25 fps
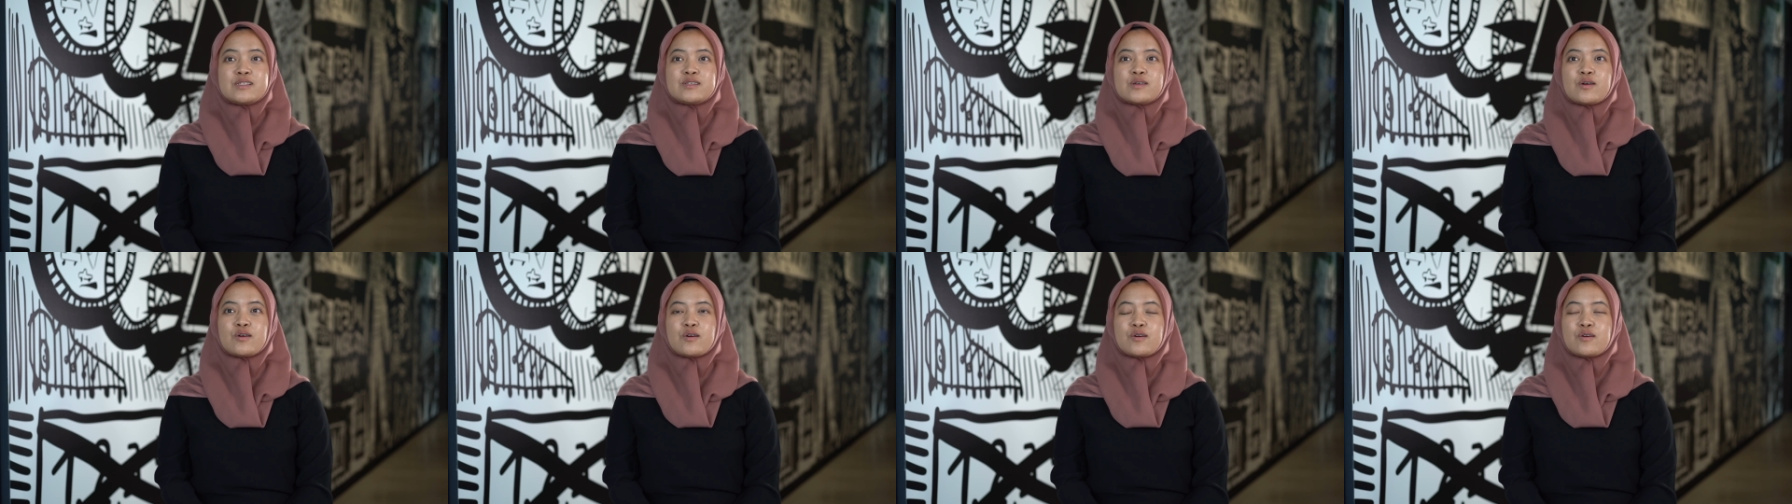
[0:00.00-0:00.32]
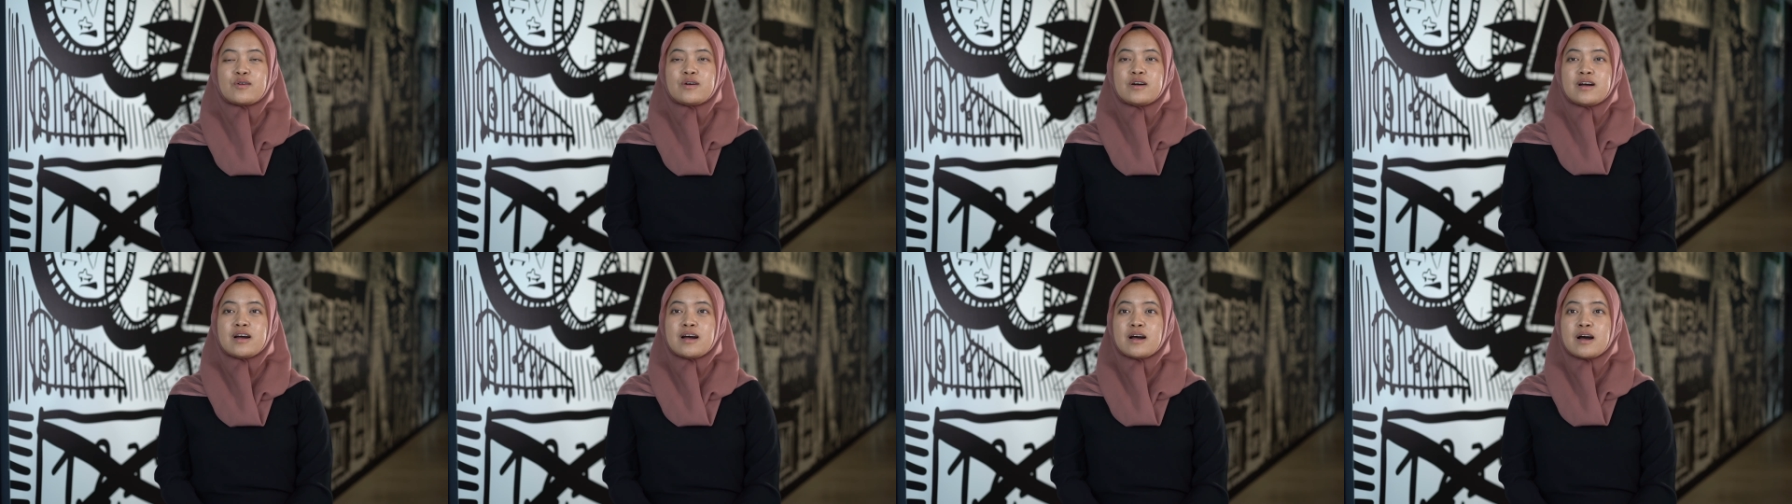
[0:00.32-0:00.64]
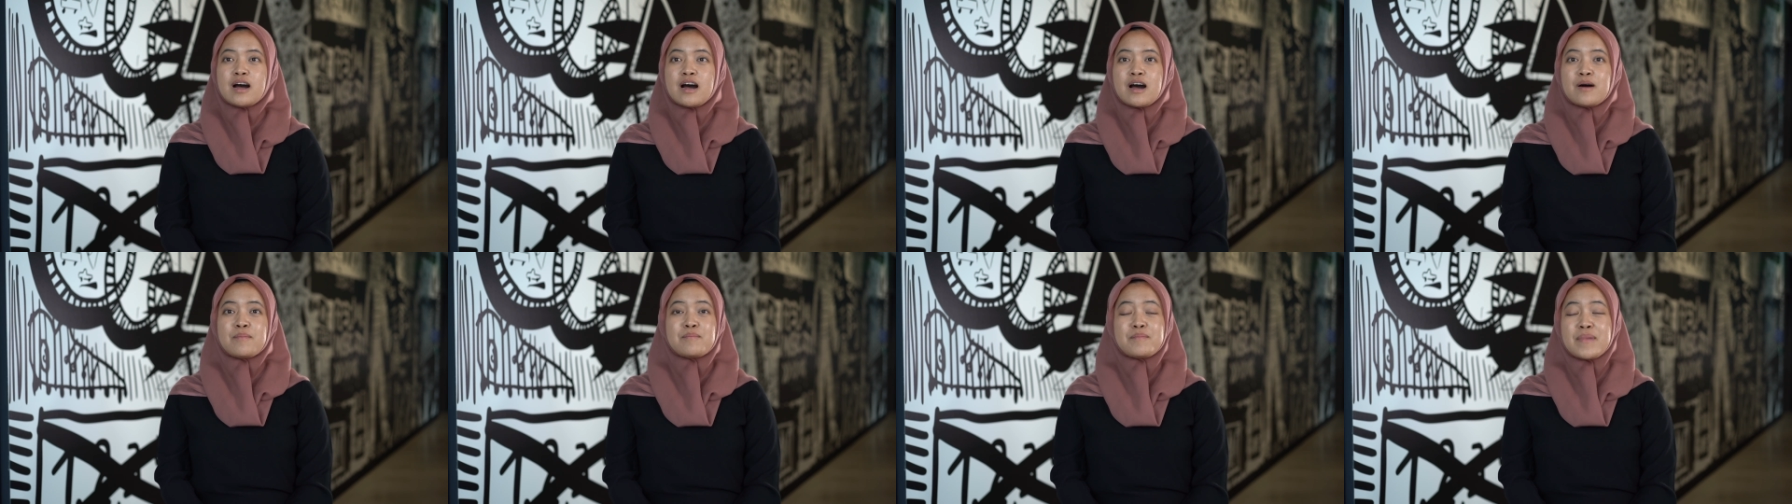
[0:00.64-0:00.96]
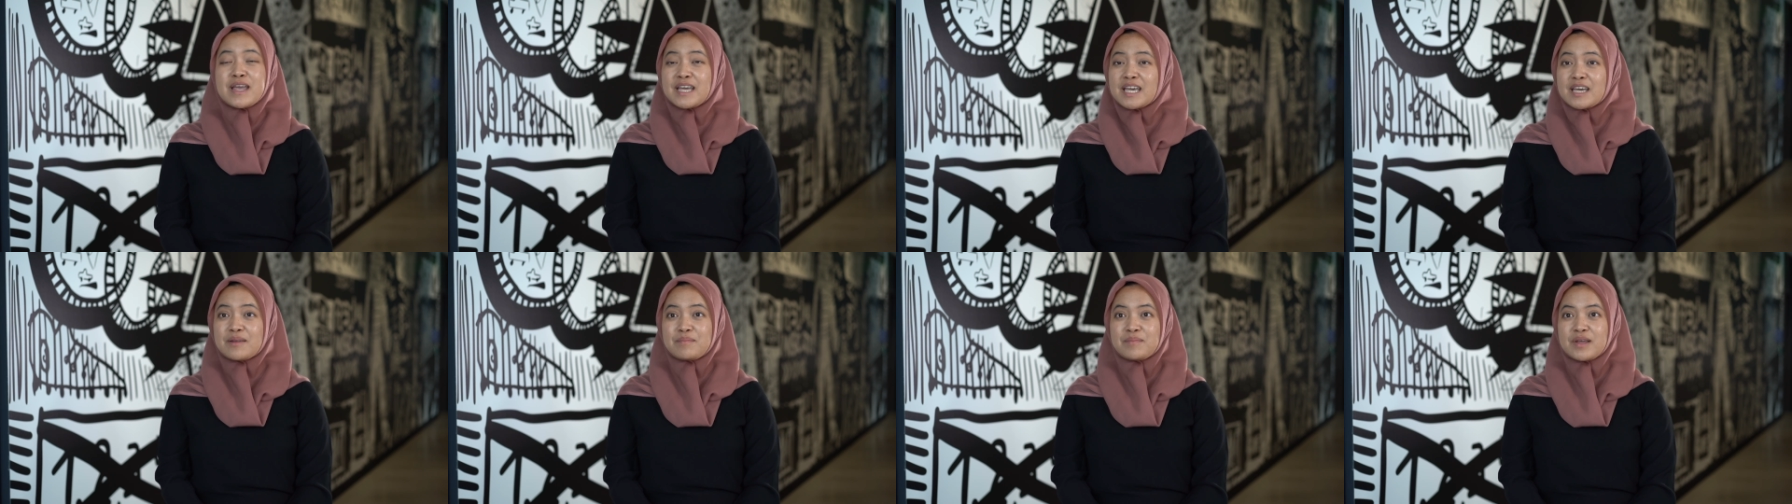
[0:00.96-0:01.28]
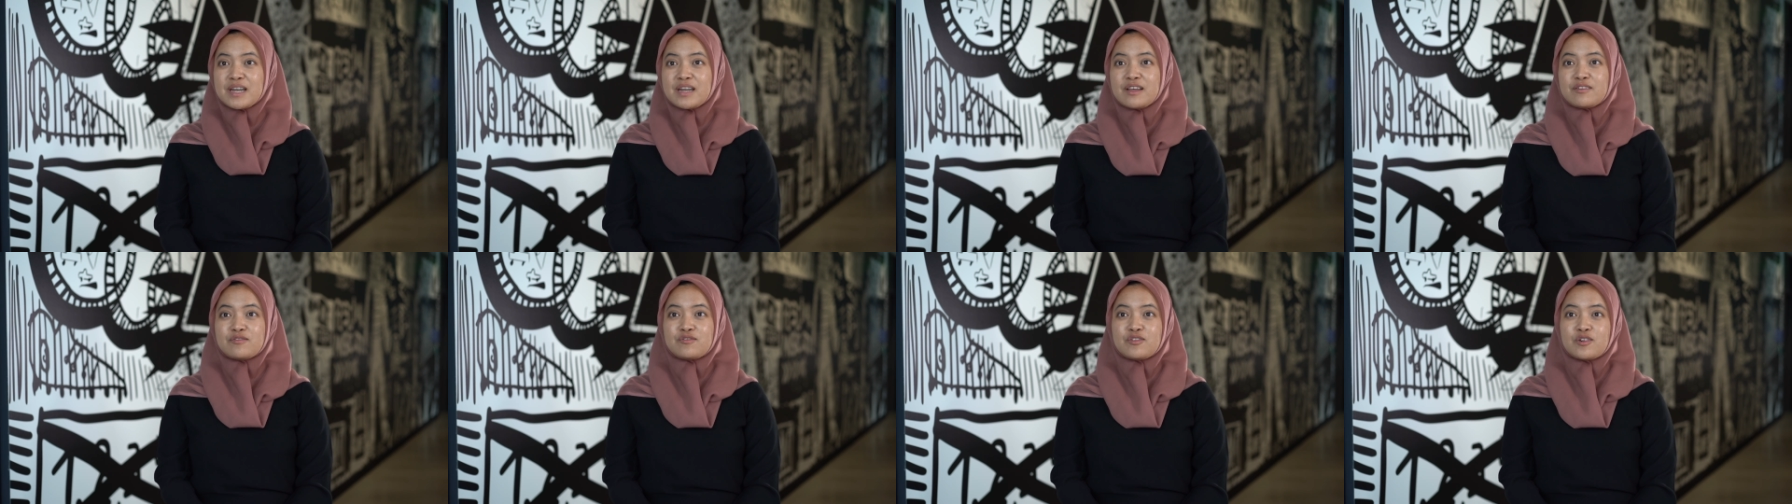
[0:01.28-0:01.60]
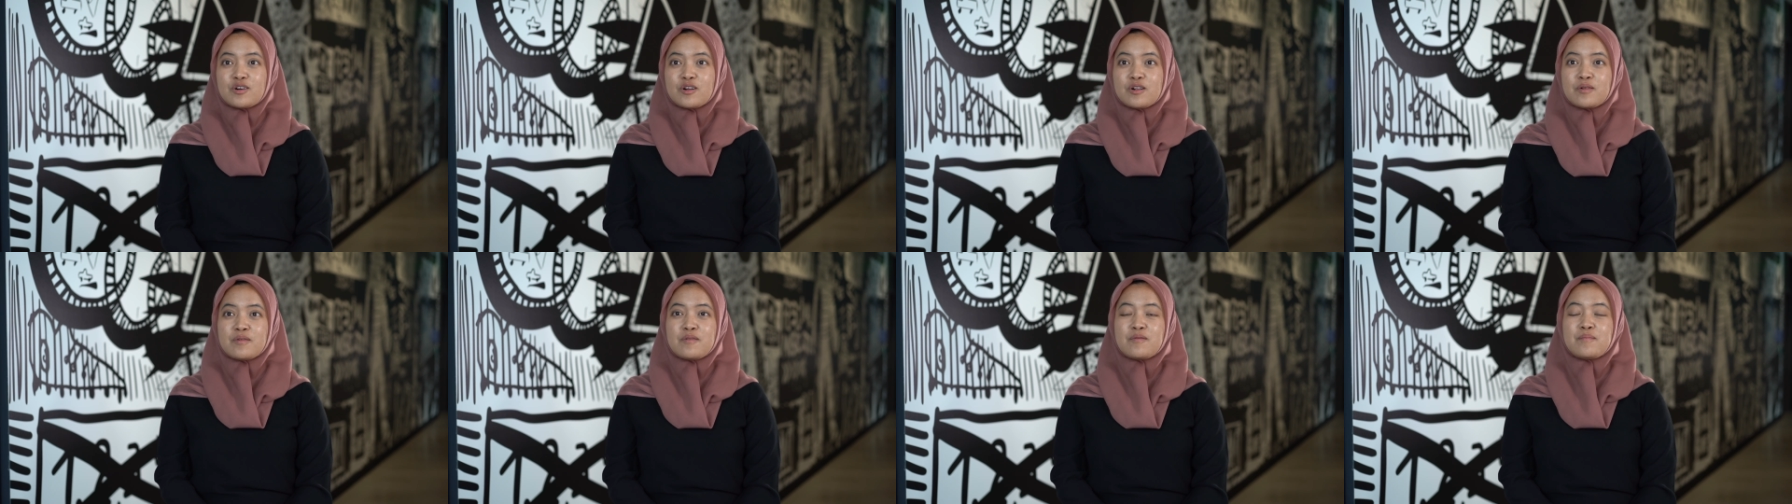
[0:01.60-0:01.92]
So um, make it
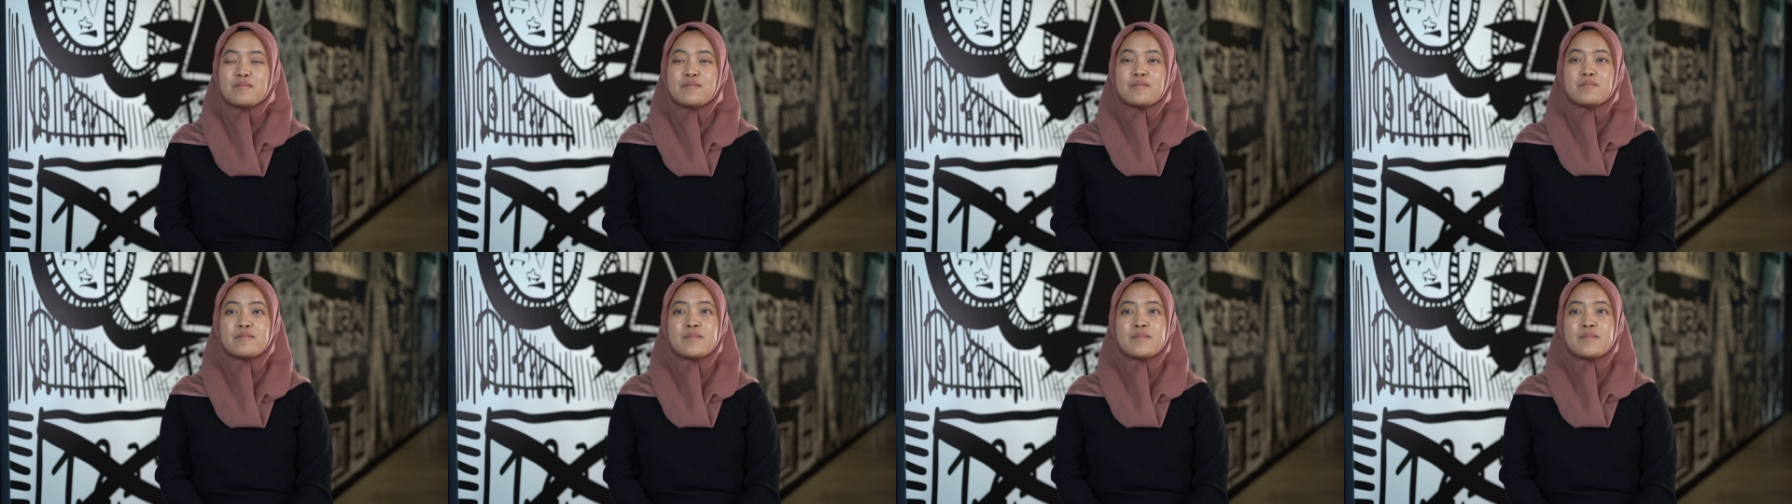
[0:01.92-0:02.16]
meaningful,